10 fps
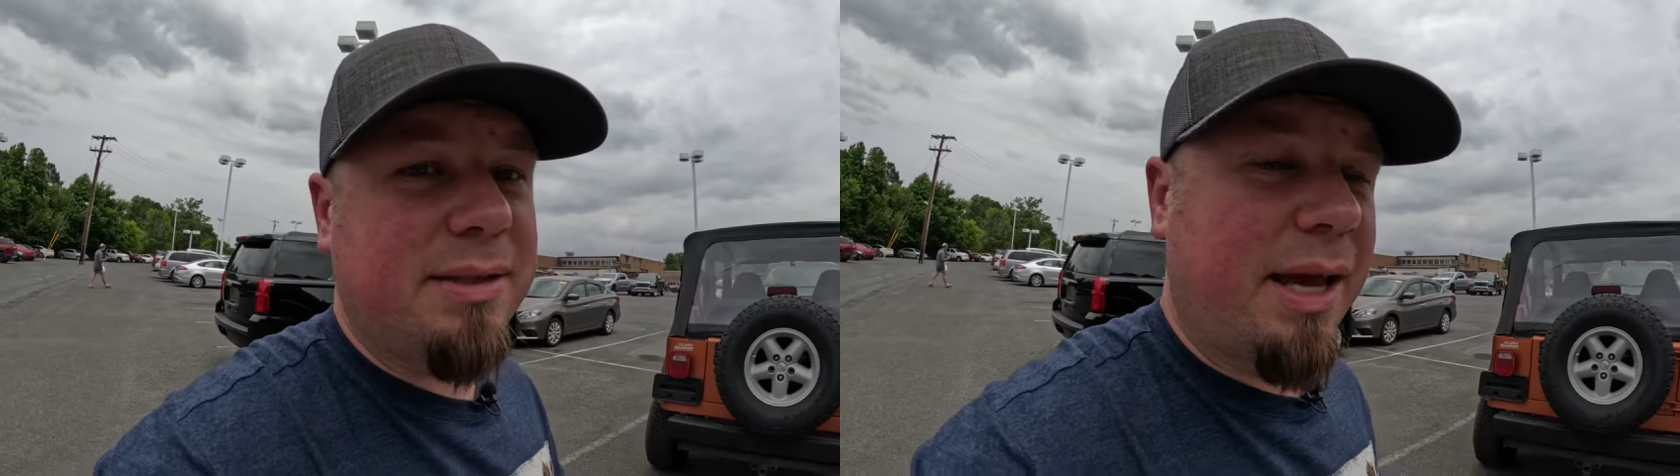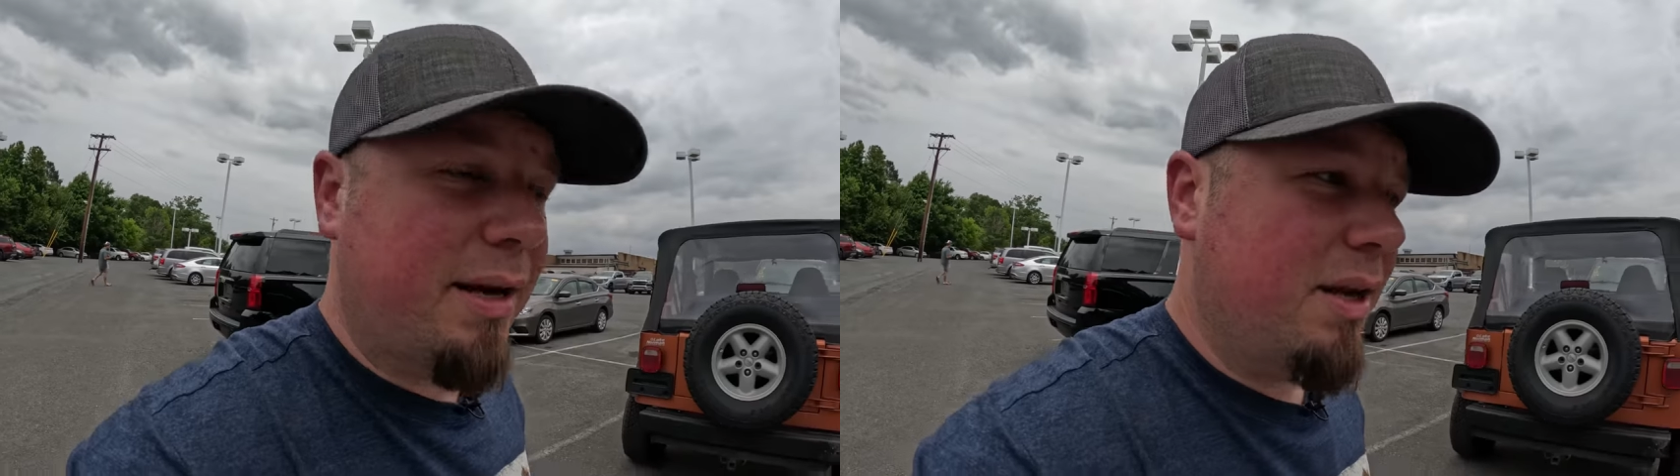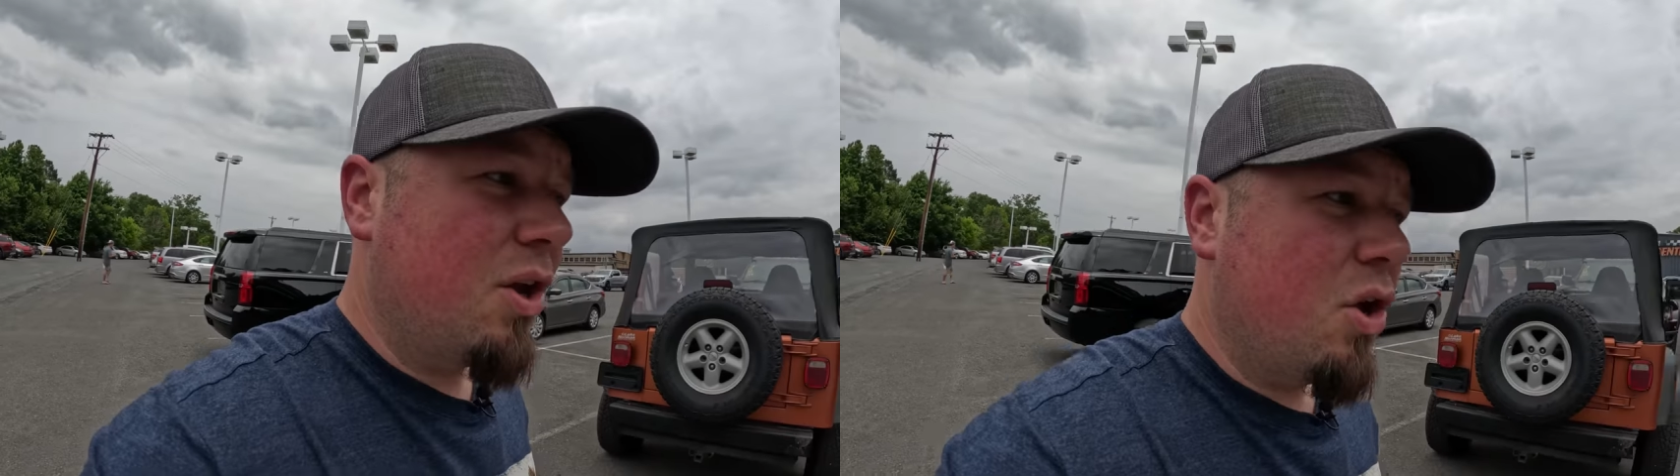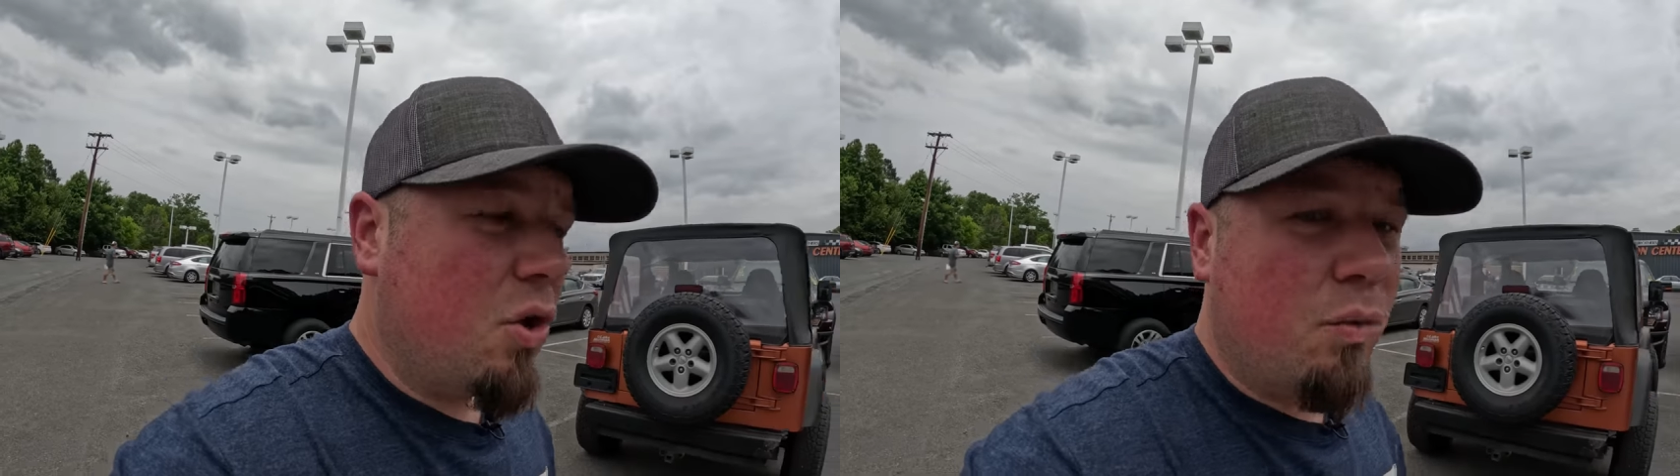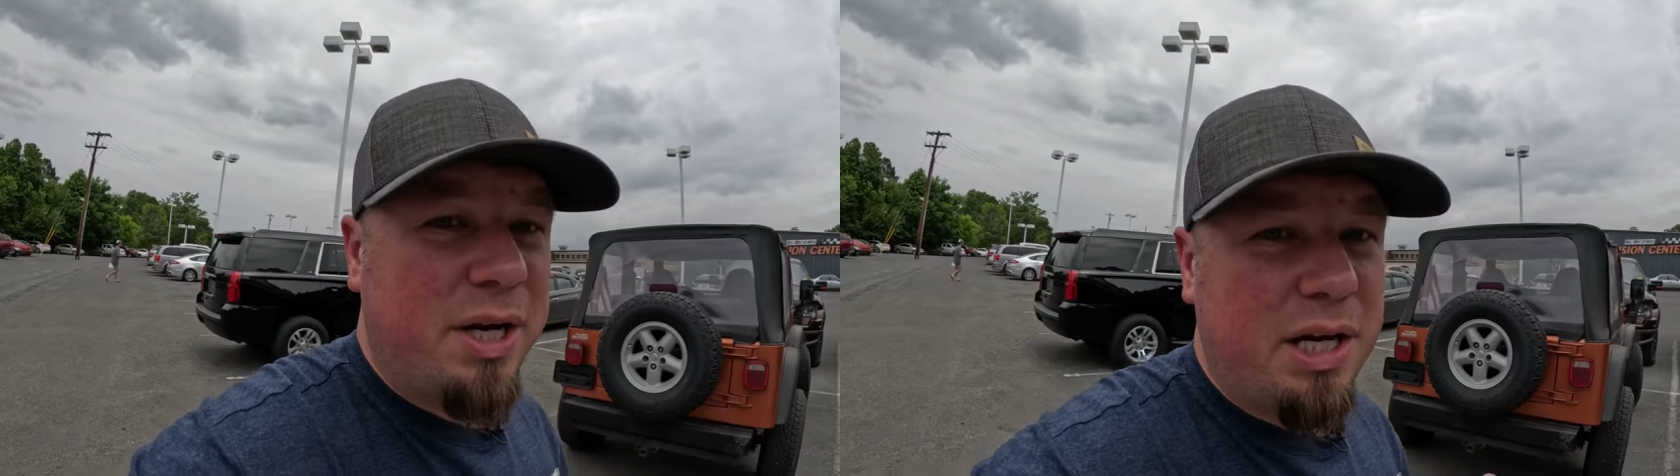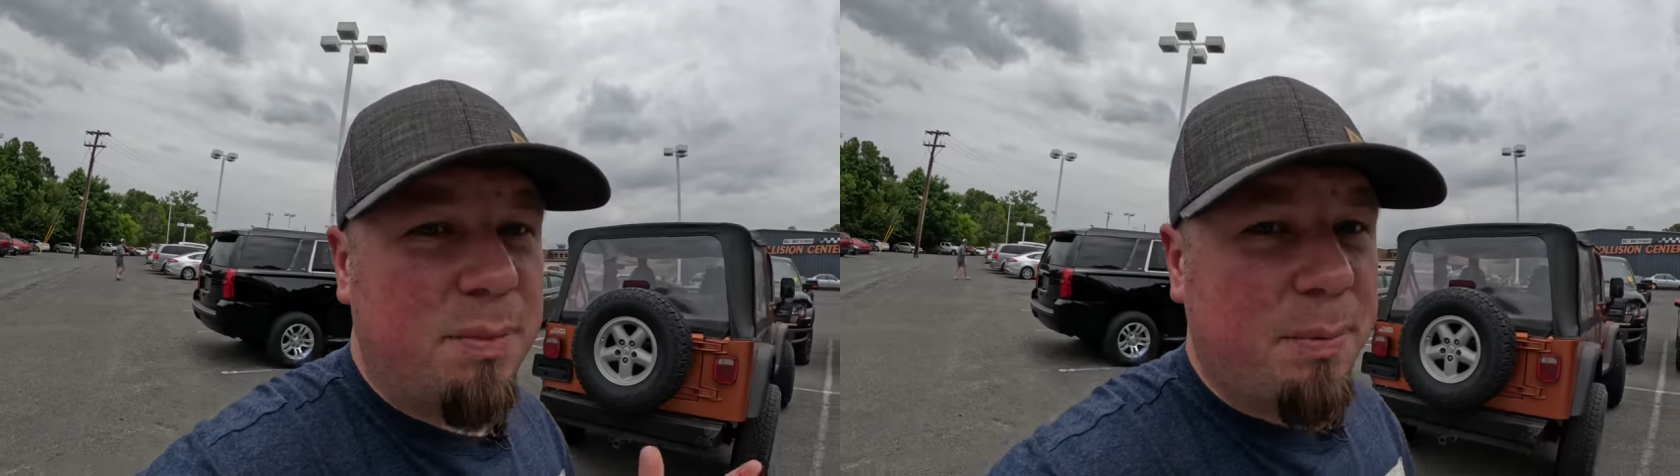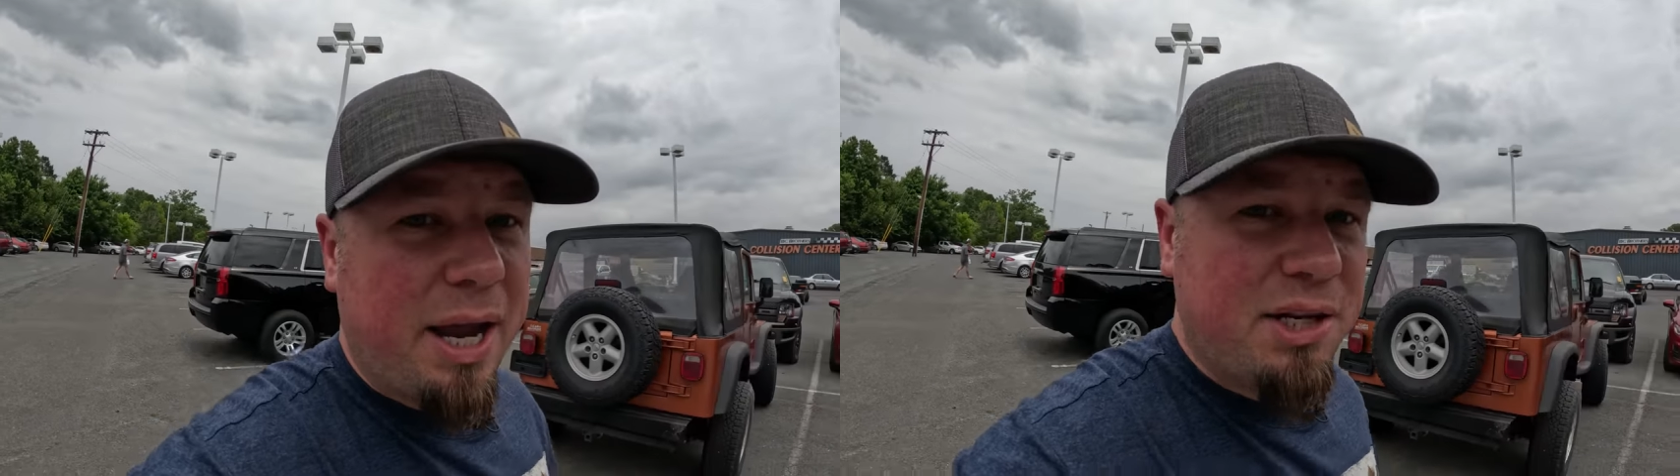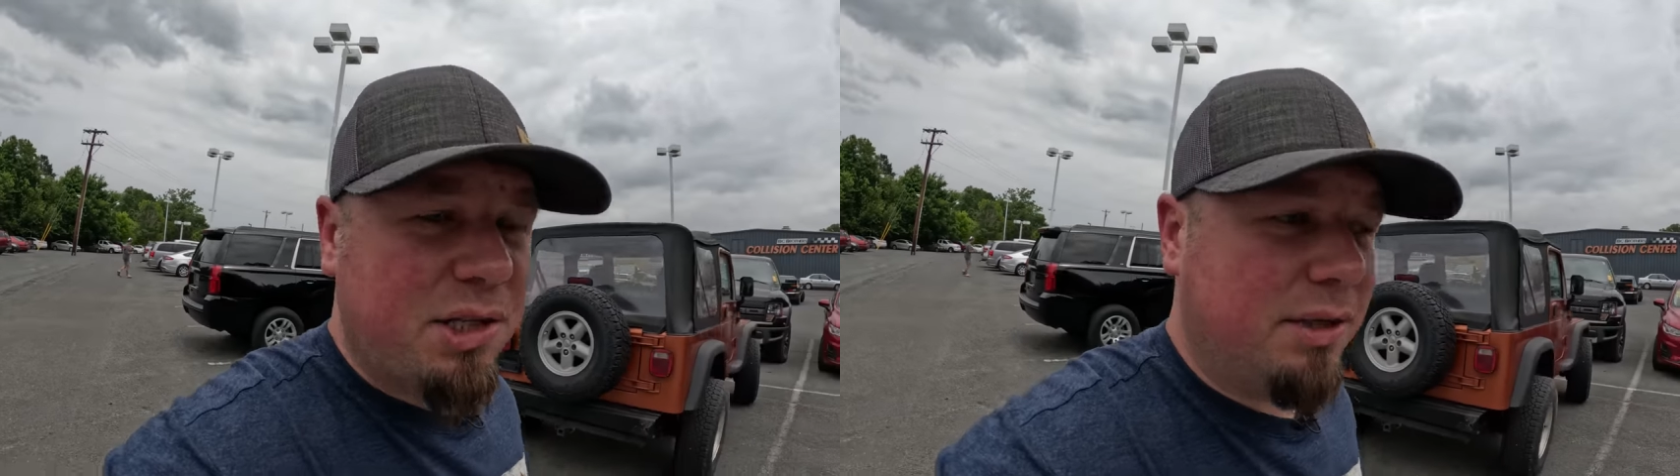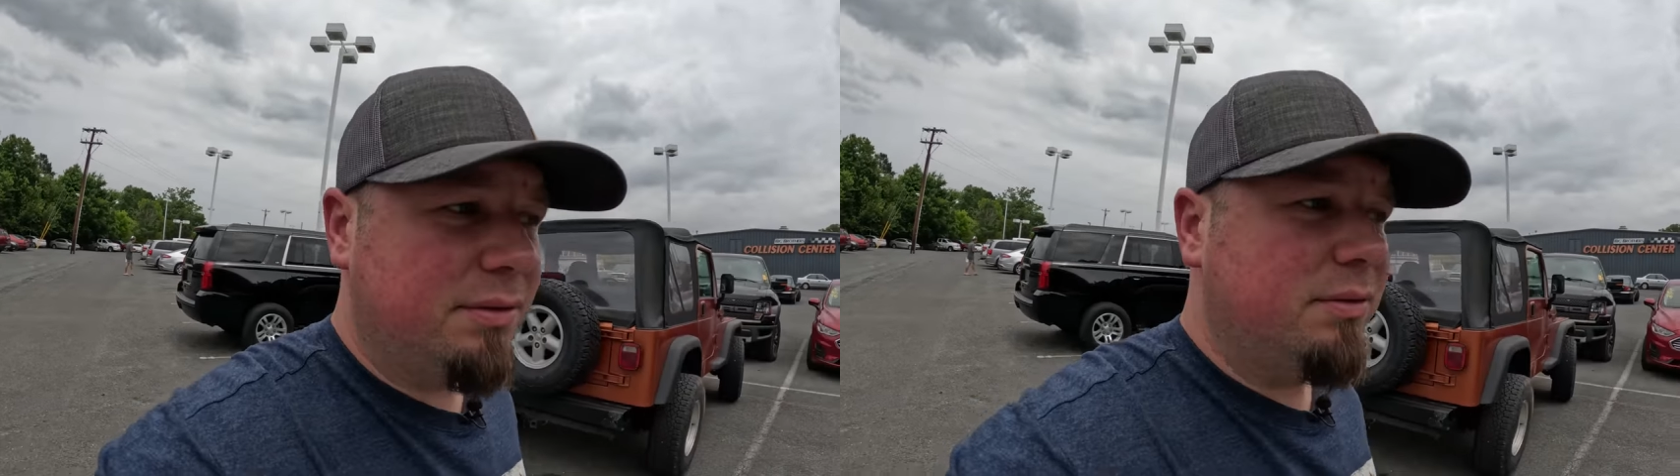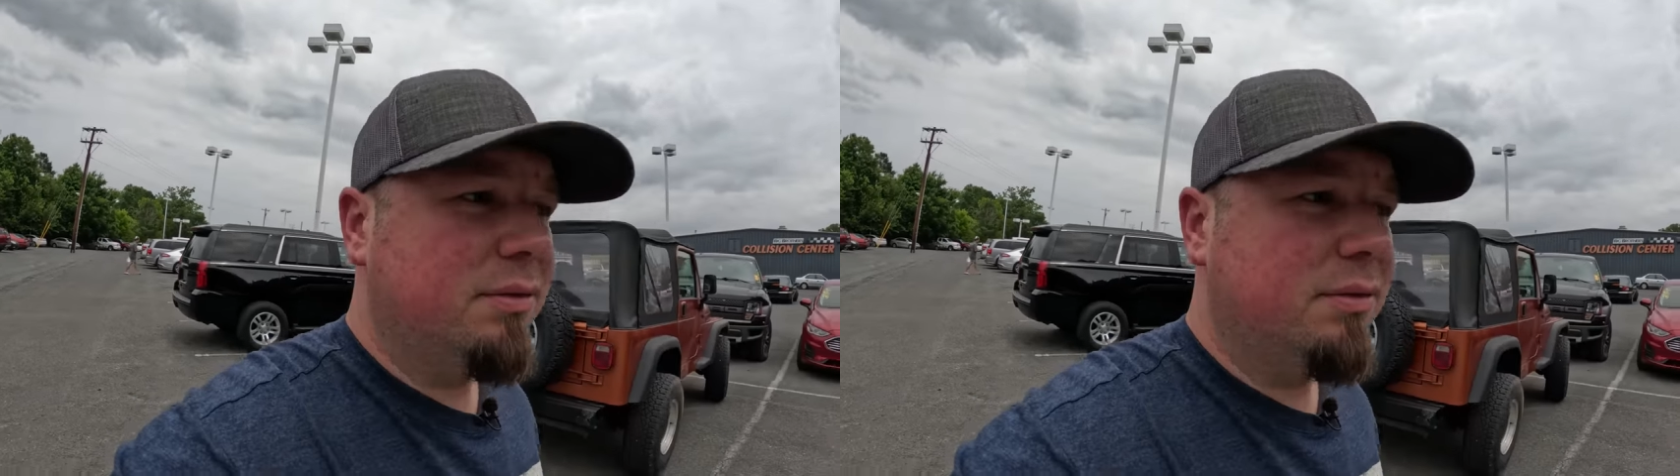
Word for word: that we need to be patient.